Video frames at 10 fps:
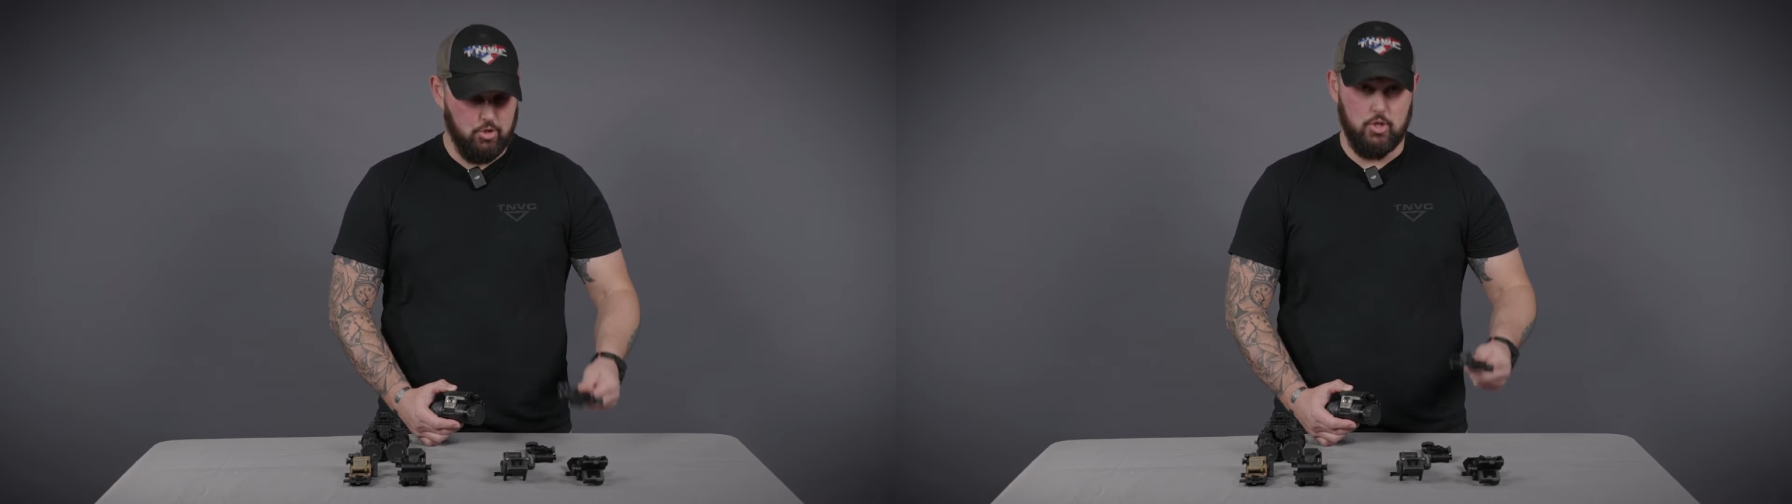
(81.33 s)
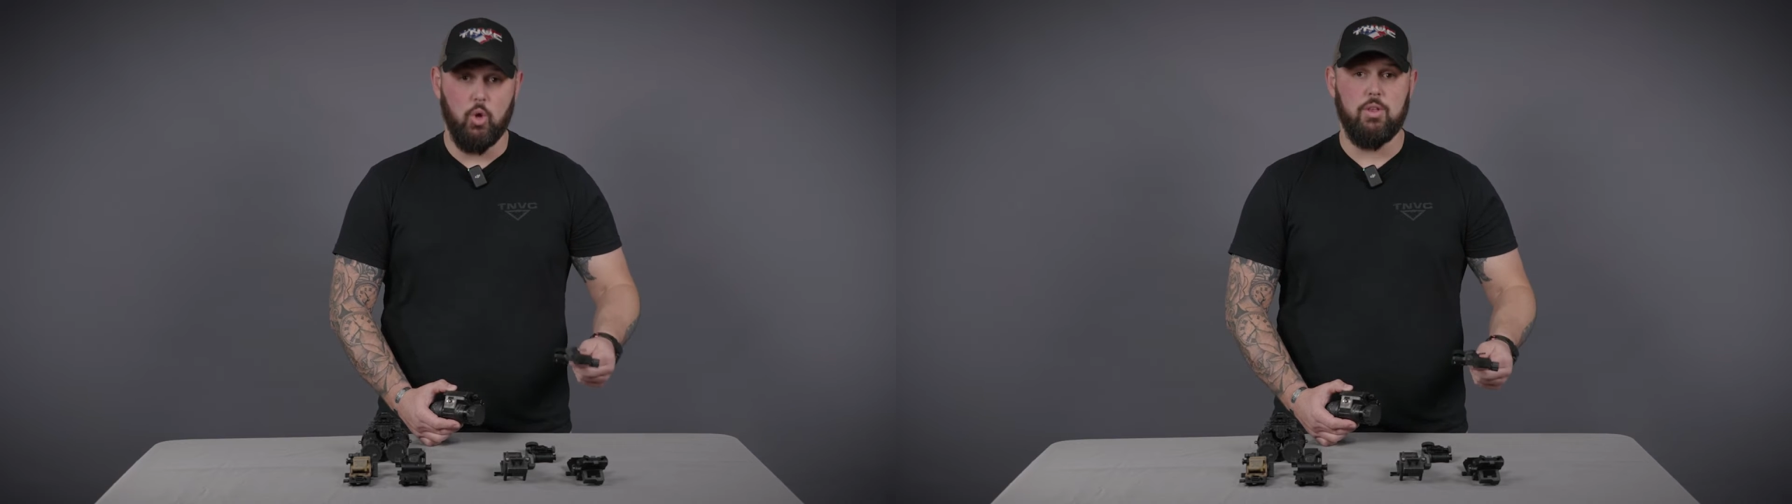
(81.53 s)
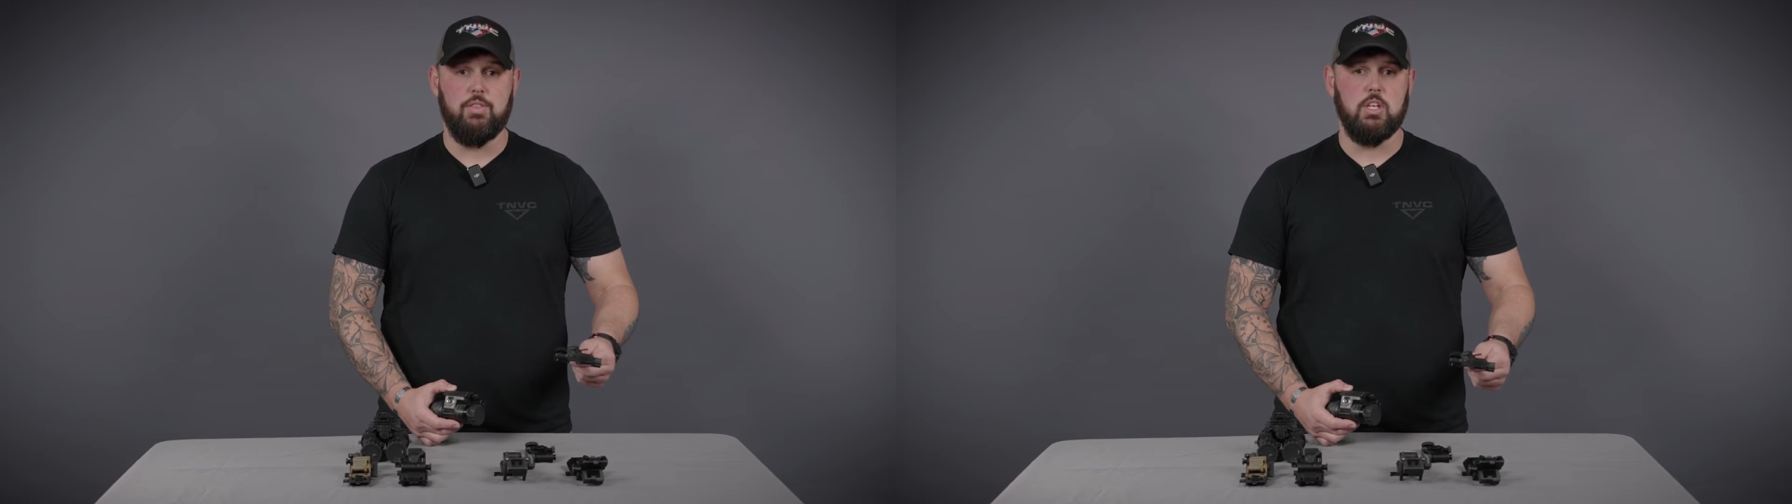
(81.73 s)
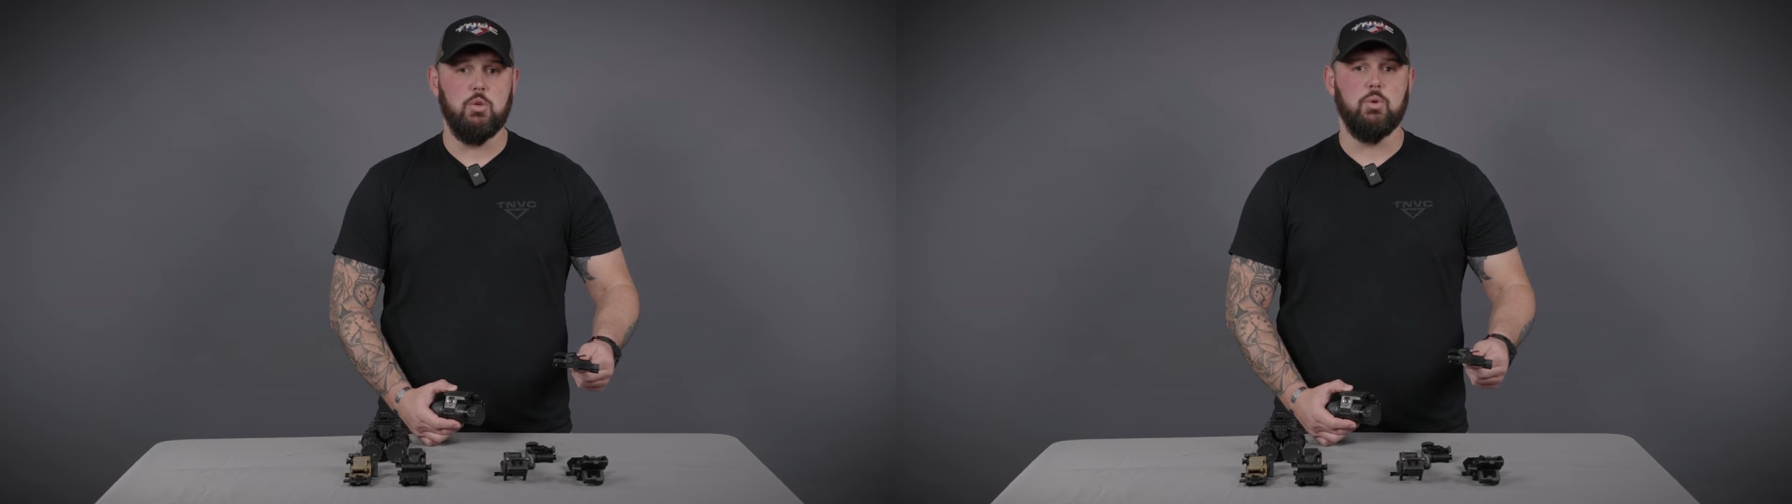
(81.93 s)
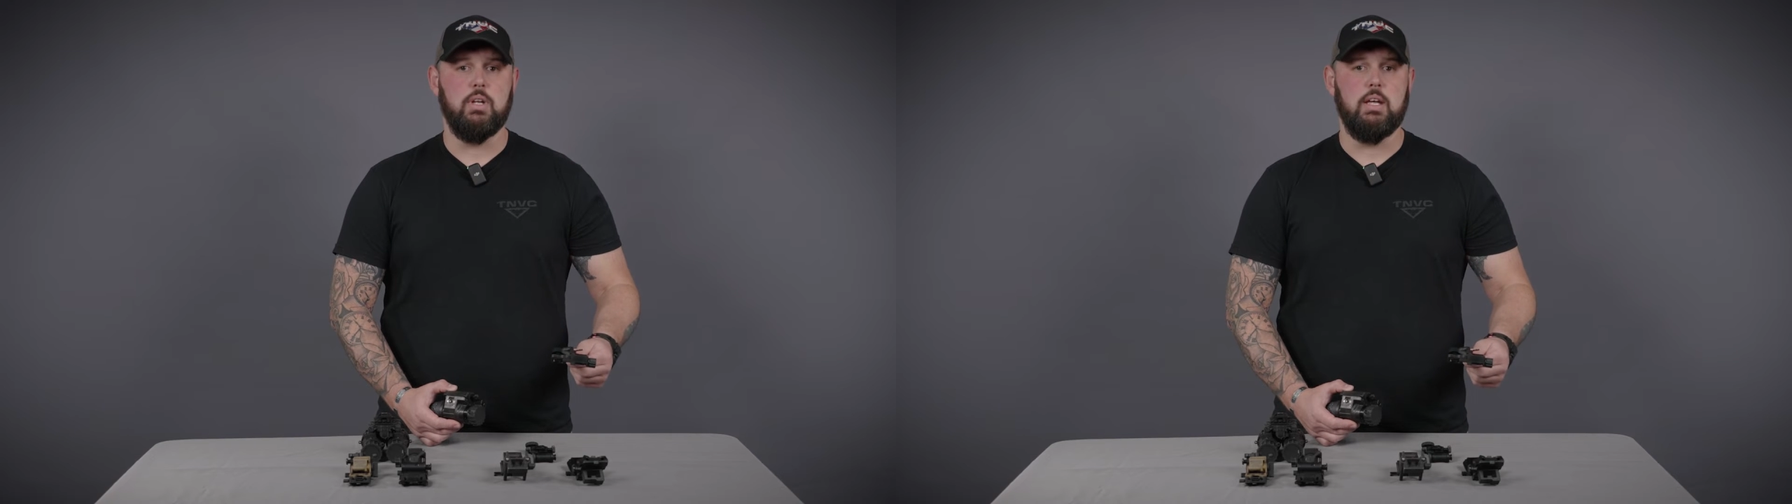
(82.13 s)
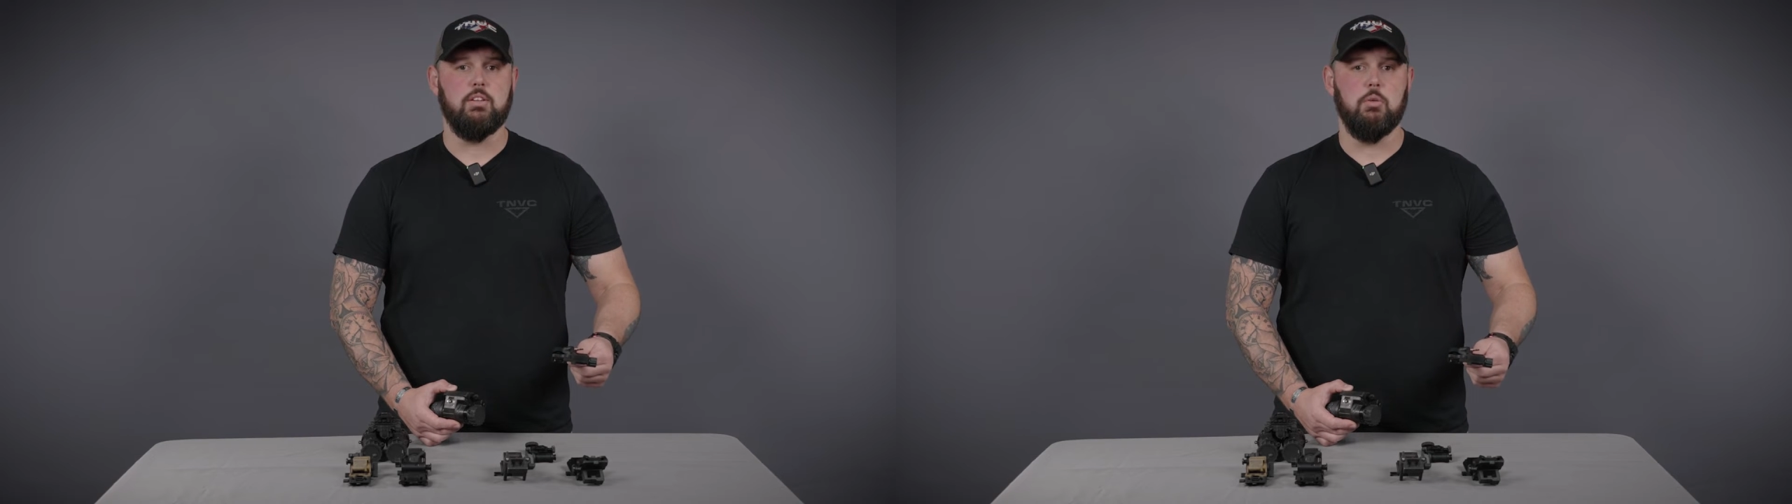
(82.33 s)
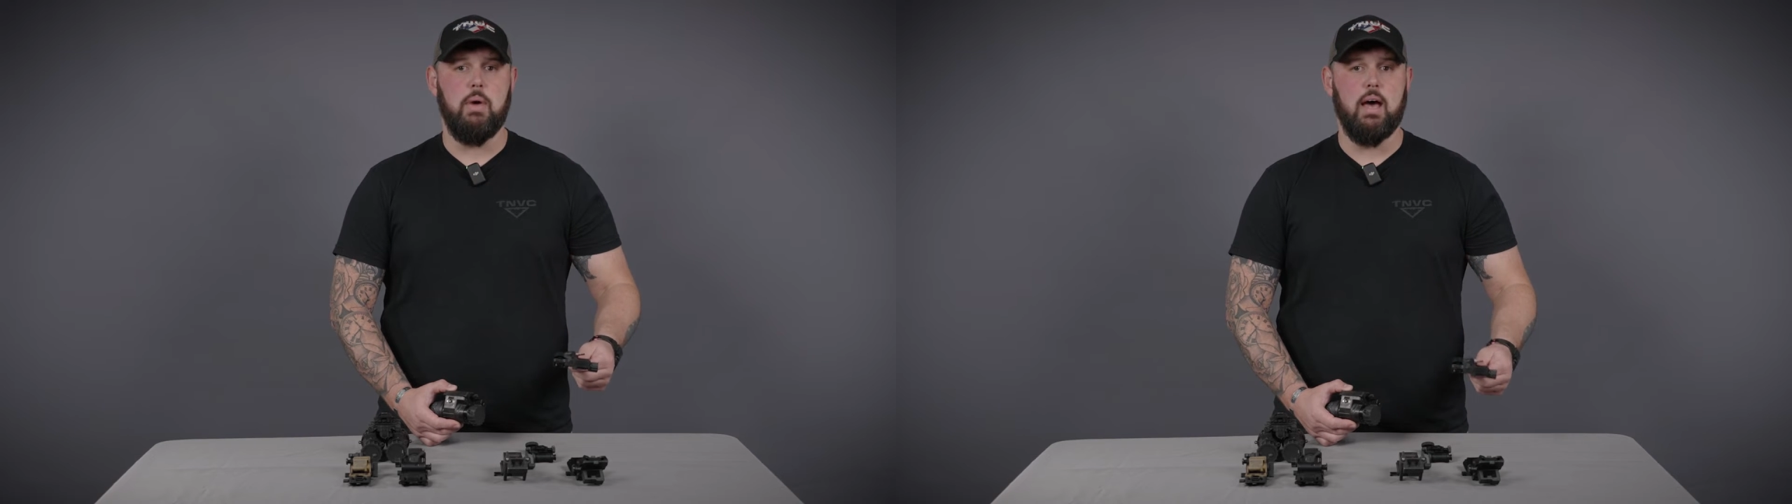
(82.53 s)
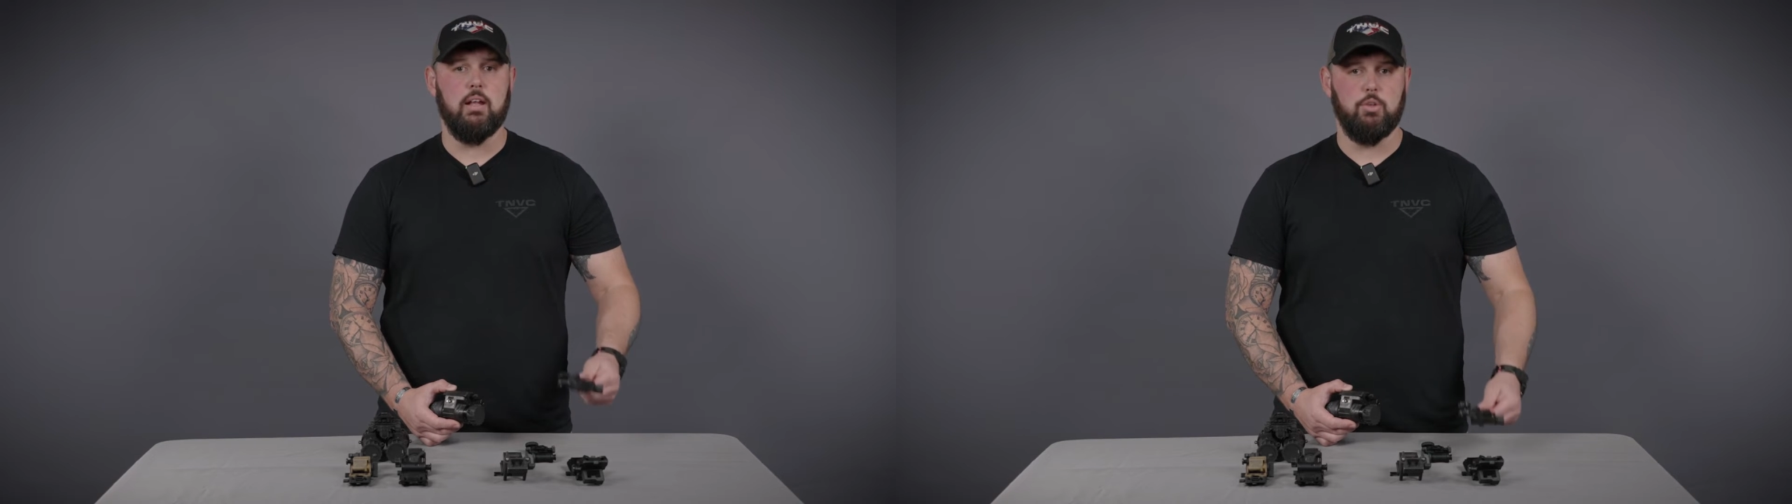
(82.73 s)
So the only thing you will need to
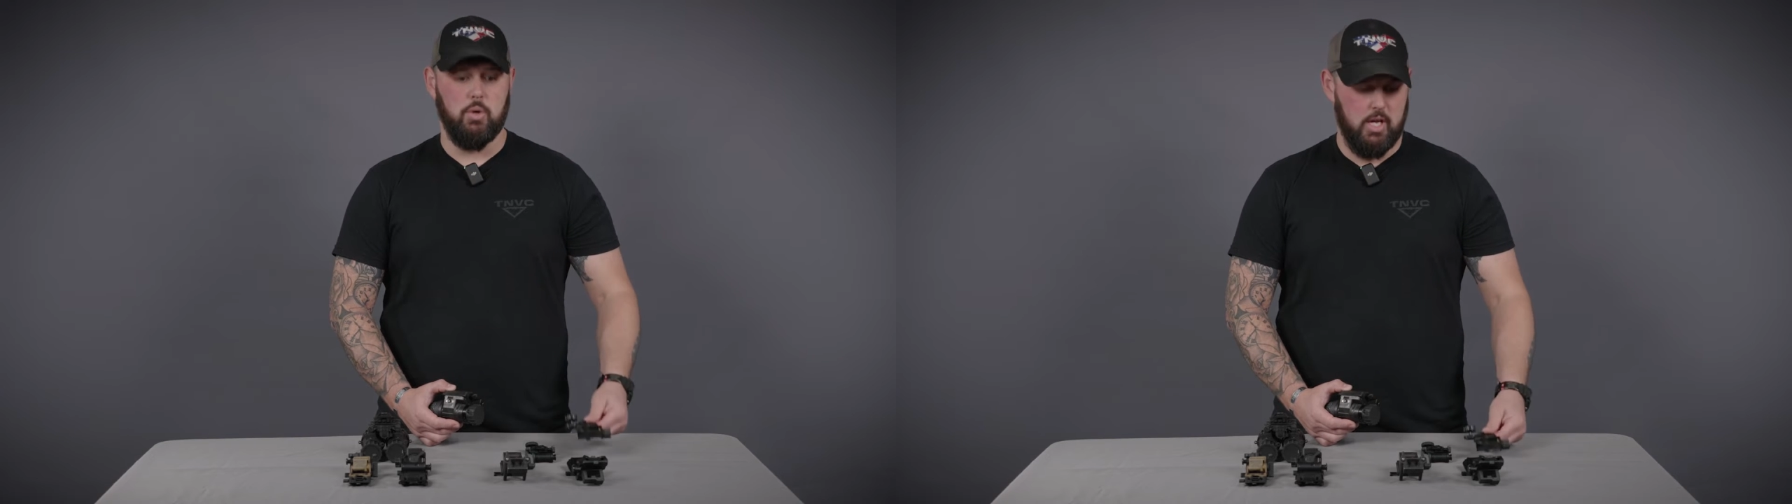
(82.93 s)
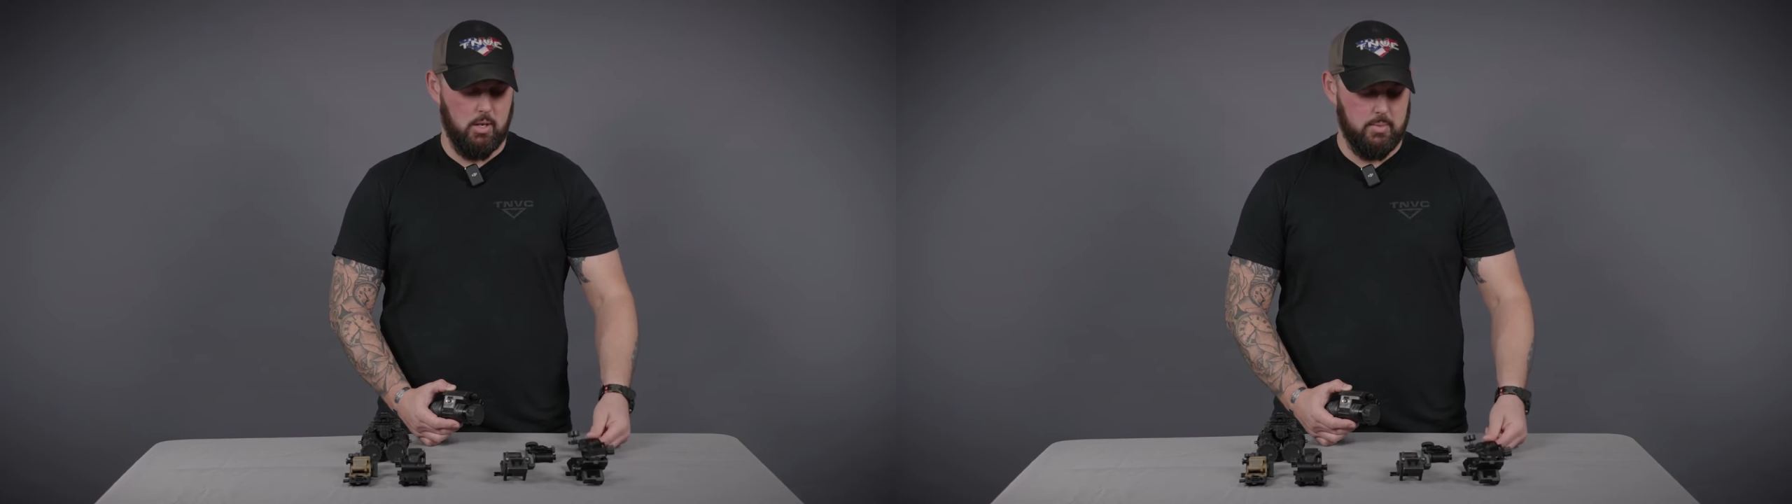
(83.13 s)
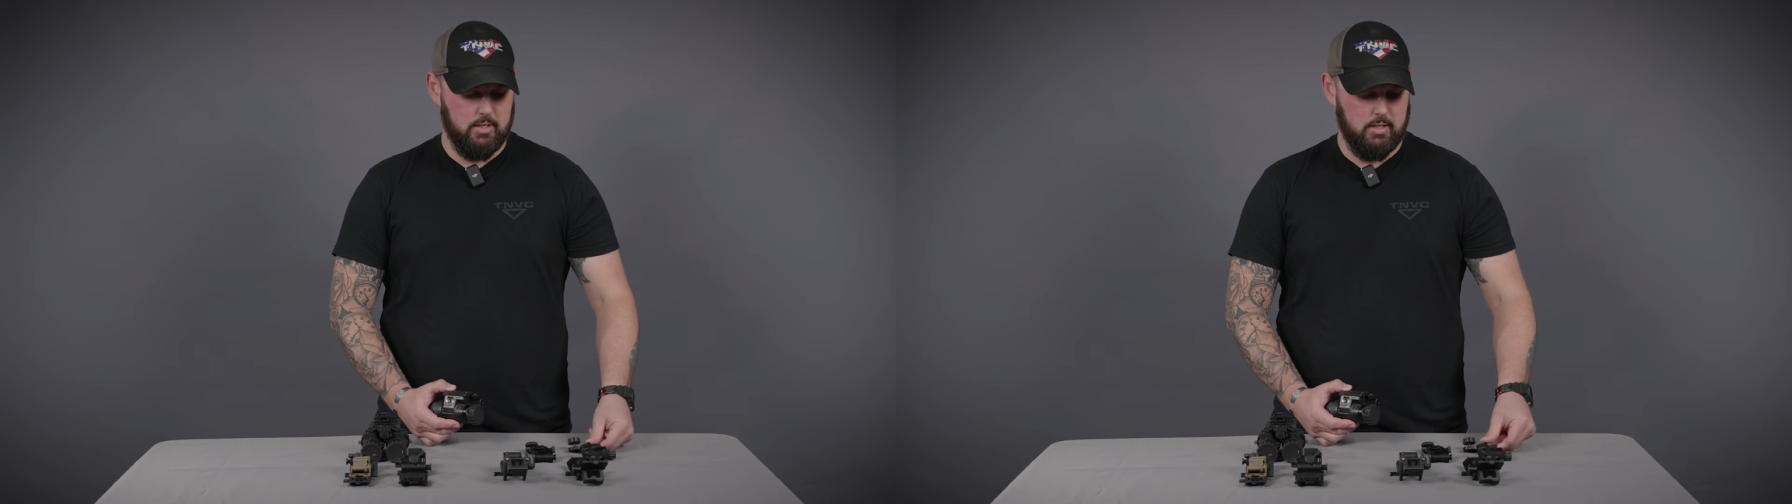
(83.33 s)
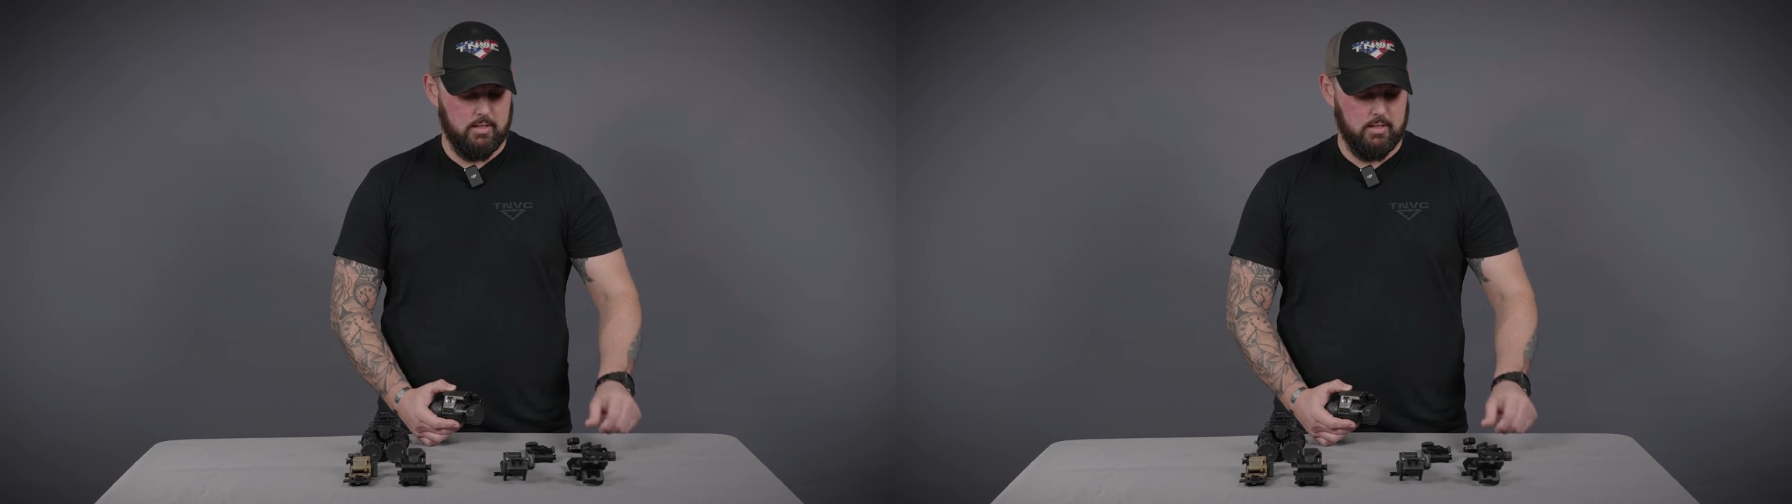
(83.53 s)
mount it to a helmet